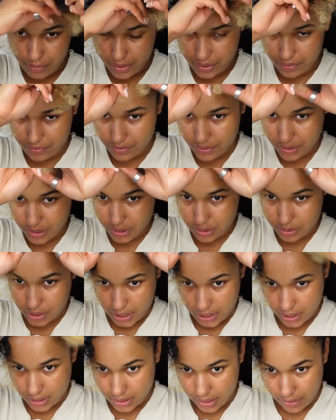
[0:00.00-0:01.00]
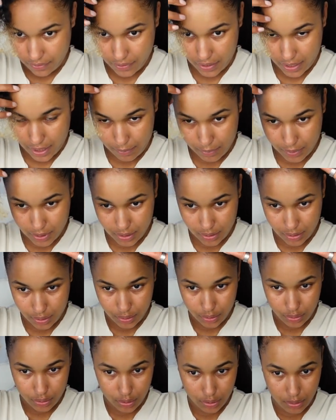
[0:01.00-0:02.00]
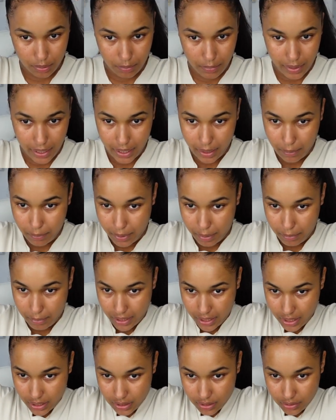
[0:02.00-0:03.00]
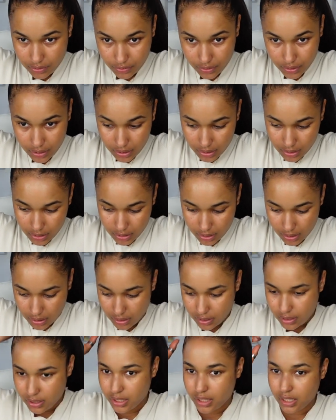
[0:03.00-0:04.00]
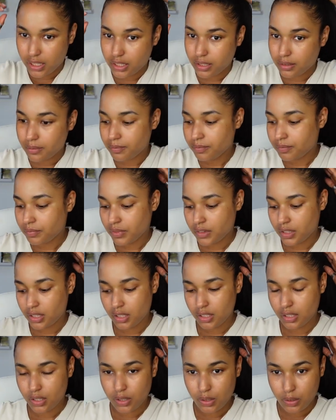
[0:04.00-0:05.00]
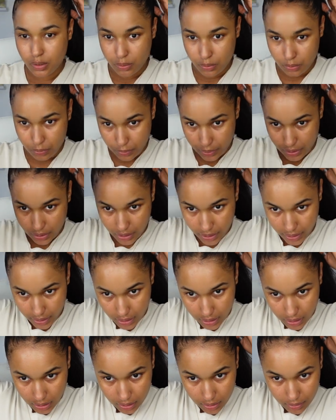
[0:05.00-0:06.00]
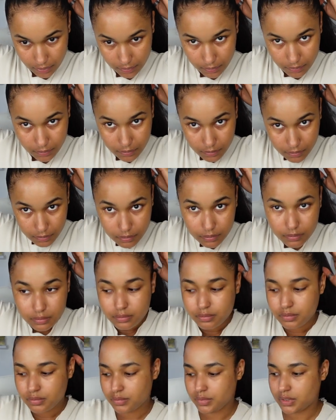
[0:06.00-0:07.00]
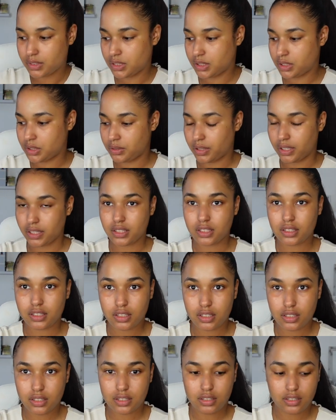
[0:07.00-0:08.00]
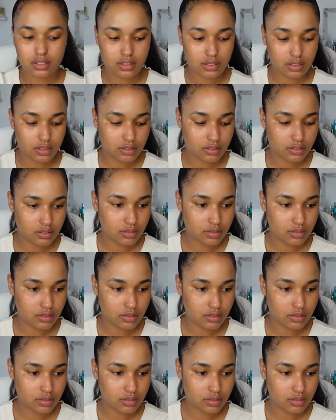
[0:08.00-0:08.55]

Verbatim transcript: wait for the straighteners i think i'm just gonna do my baby hairs first and then we like straighten this.